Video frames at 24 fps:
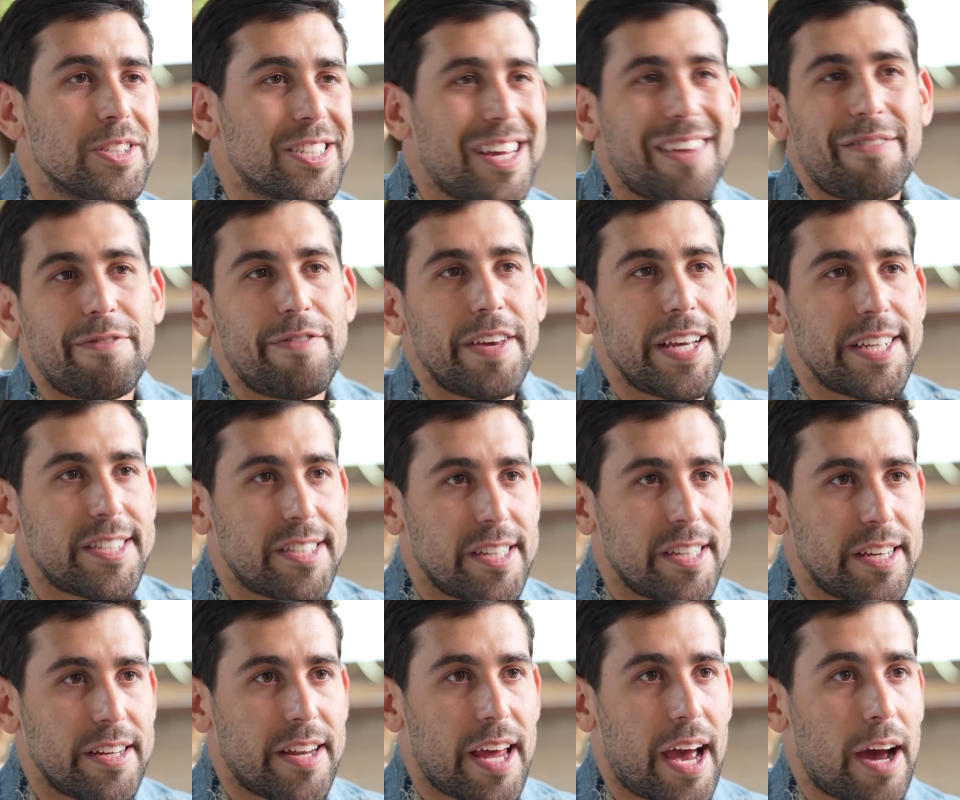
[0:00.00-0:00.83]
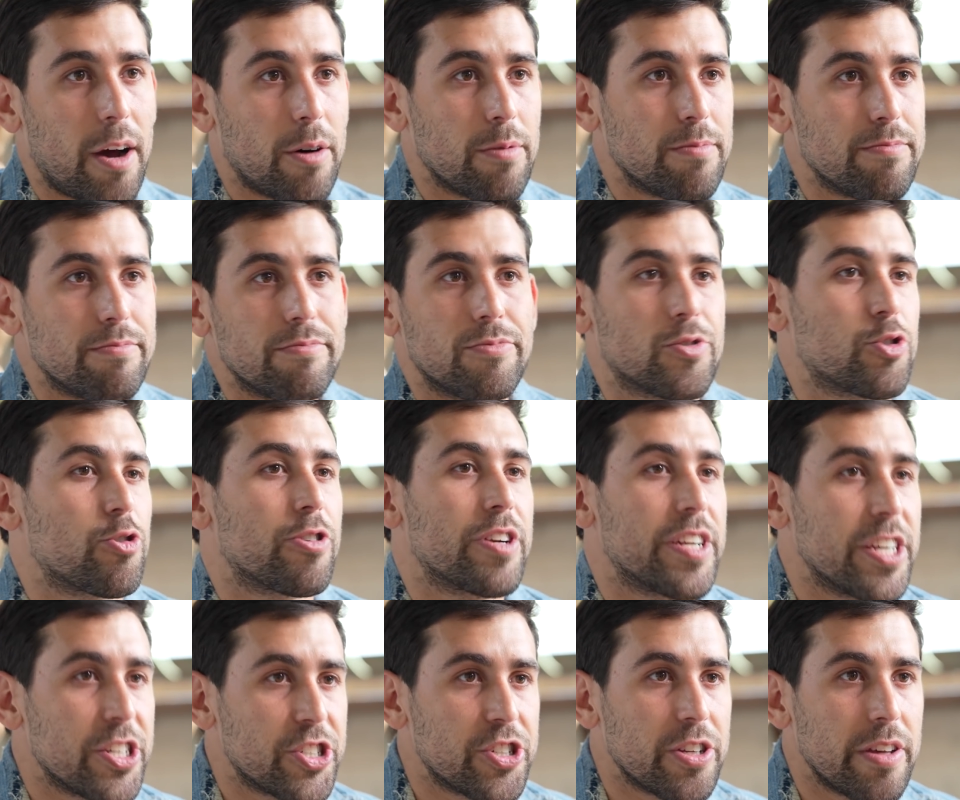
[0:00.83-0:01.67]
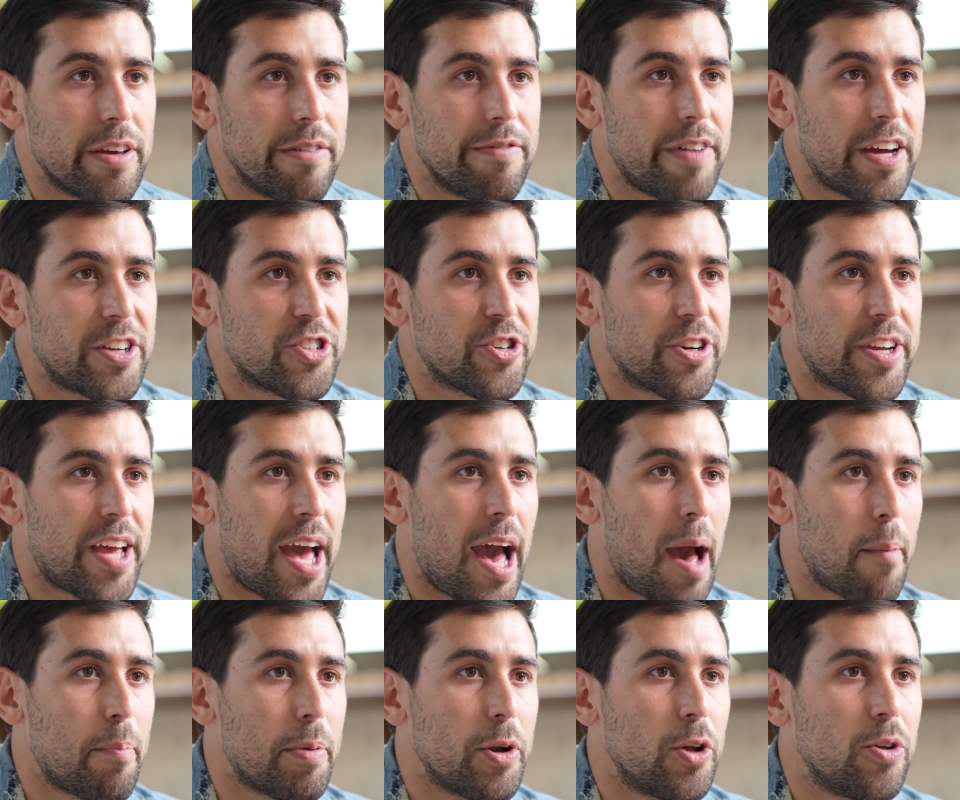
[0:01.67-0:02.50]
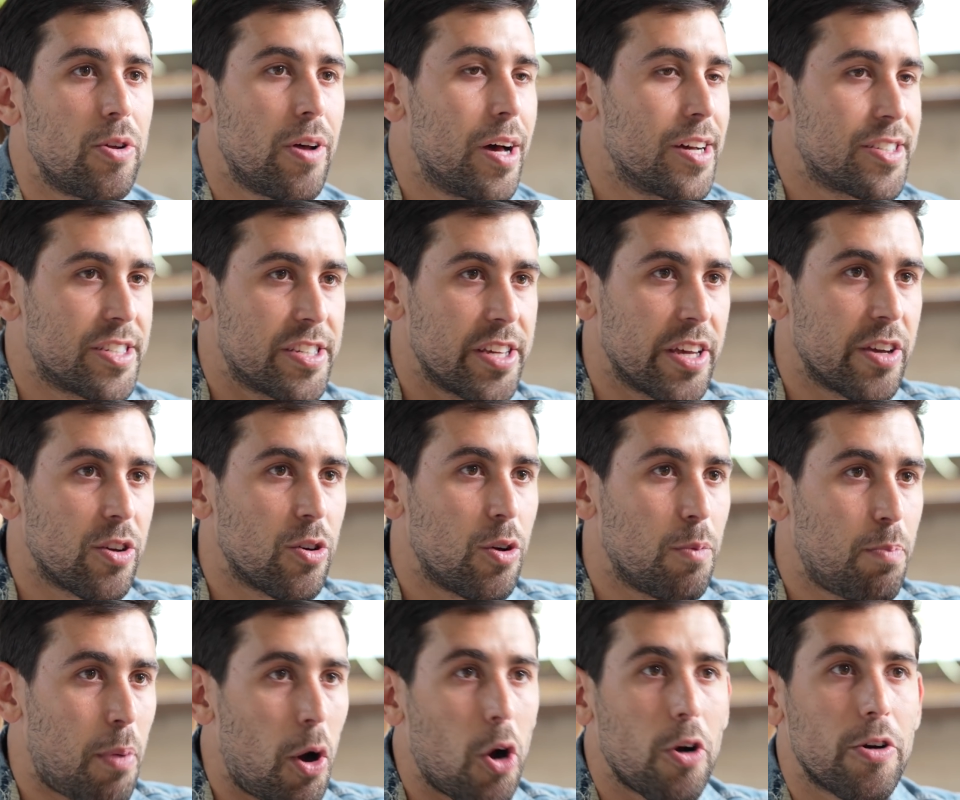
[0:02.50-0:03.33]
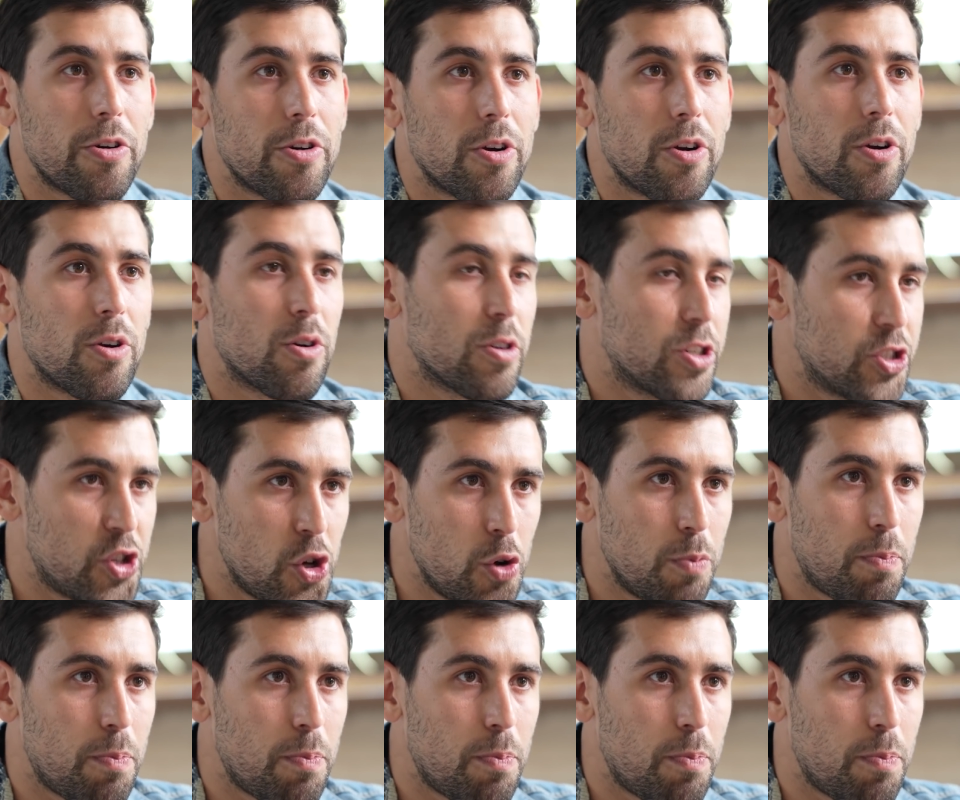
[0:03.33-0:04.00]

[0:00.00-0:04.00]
is a VC DAO. Traditionally in venture capital, a single partner or 2